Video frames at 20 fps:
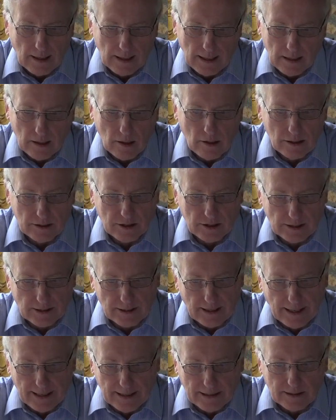In Lawrence's
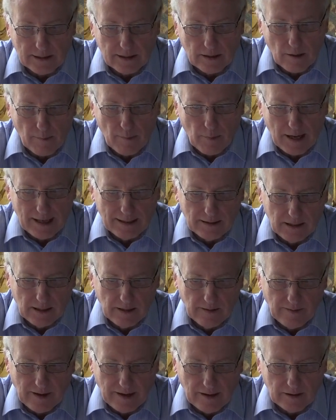case, there are
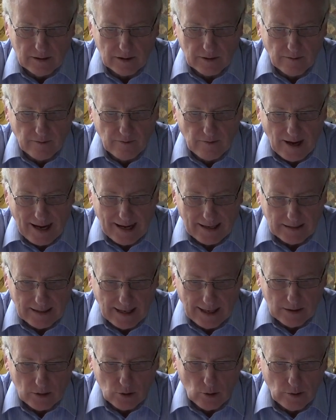plenty of errors of fact
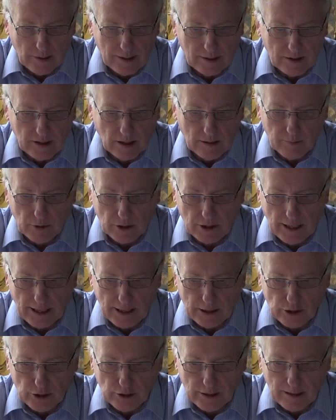and/or
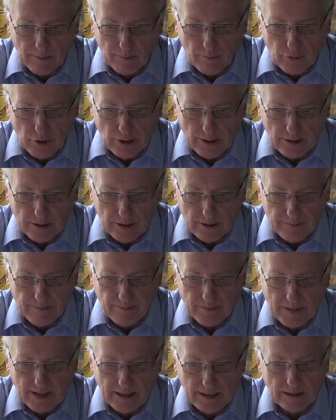interpretation in print,
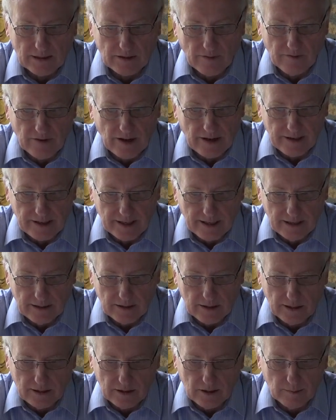and it's very
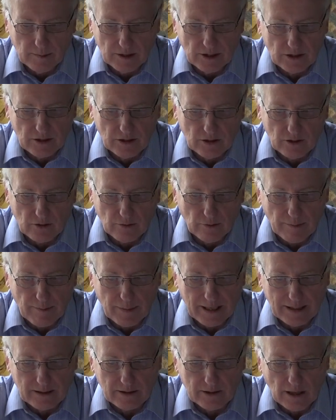easy to
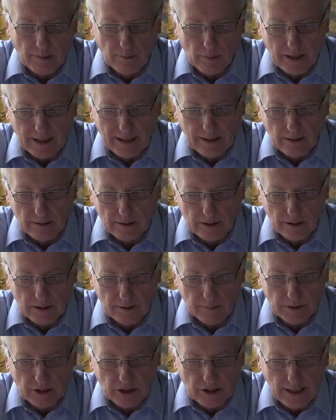repeat somebody
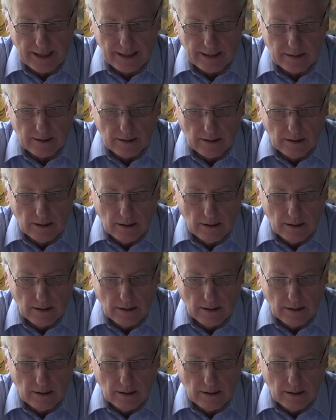else's mistake.